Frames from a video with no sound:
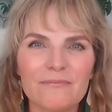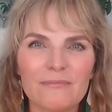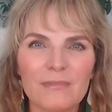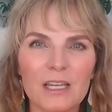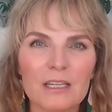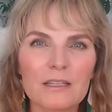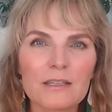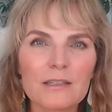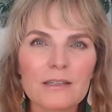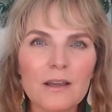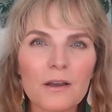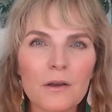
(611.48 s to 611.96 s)

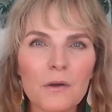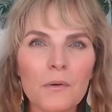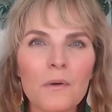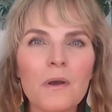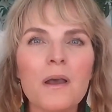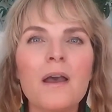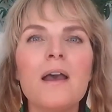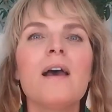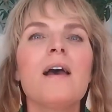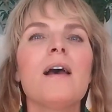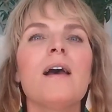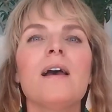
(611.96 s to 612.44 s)
So
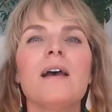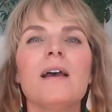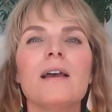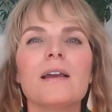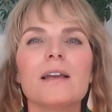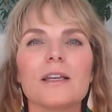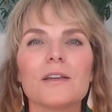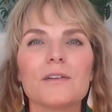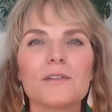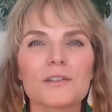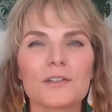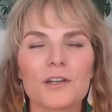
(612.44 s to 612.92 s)

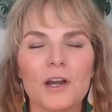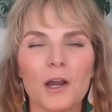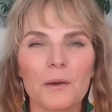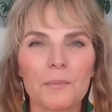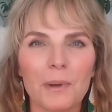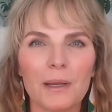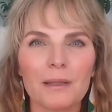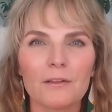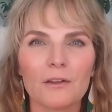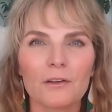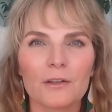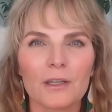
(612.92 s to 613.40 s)
you start
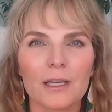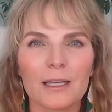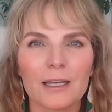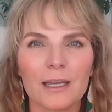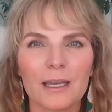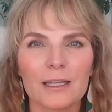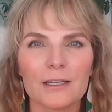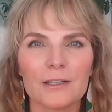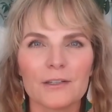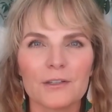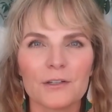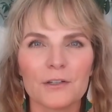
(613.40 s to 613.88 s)
by looking
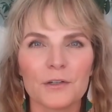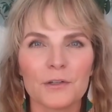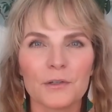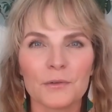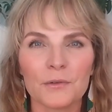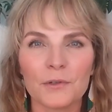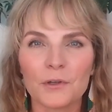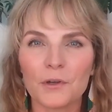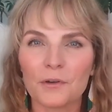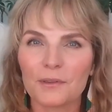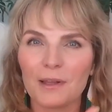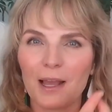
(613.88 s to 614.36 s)
into
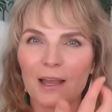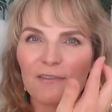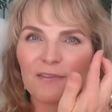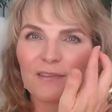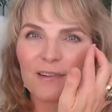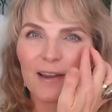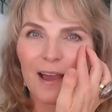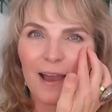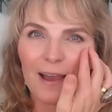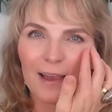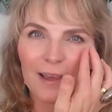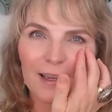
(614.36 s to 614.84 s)
your left
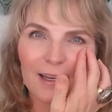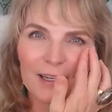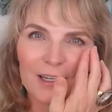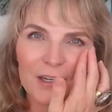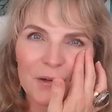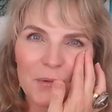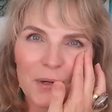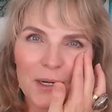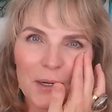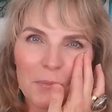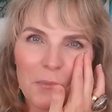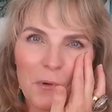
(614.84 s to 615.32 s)
eye, and you
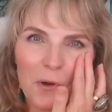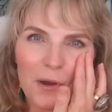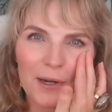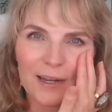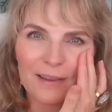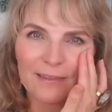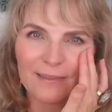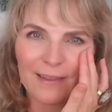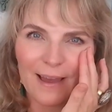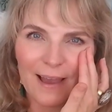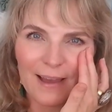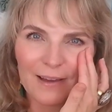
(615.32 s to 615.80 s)
want to point
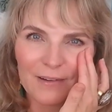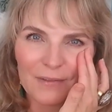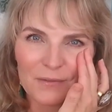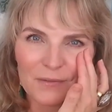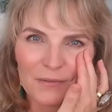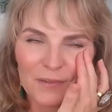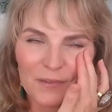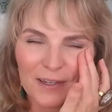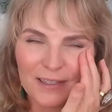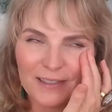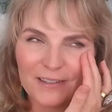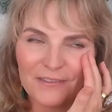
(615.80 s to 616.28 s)
at that
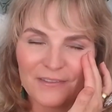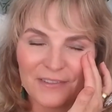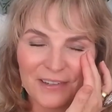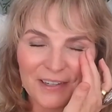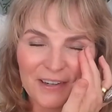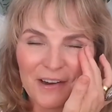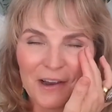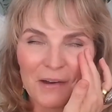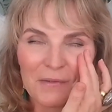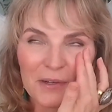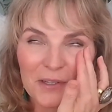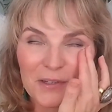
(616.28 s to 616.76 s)
one,
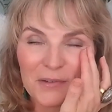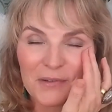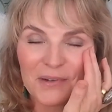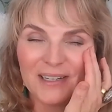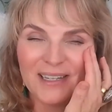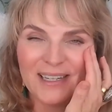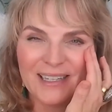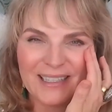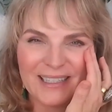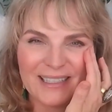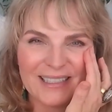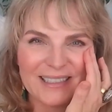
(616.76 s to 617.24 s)
figure out which one
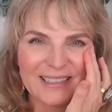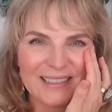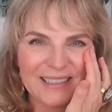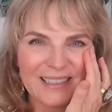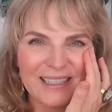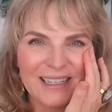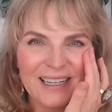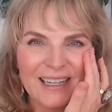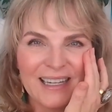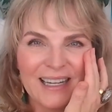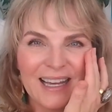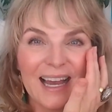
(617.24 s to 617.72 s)
it is,
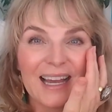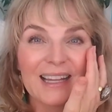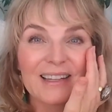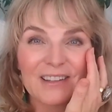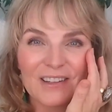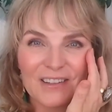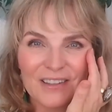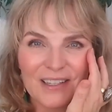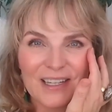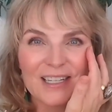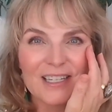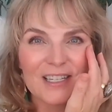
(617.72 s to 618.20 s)
and
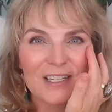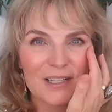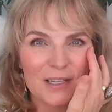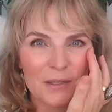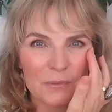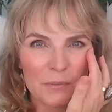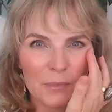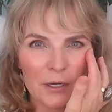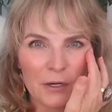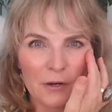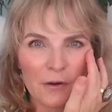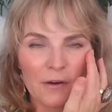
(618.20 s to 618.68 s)
look into the
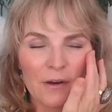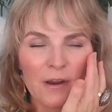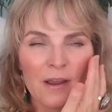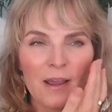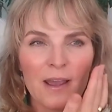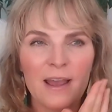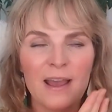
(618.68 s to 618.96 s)
mirror.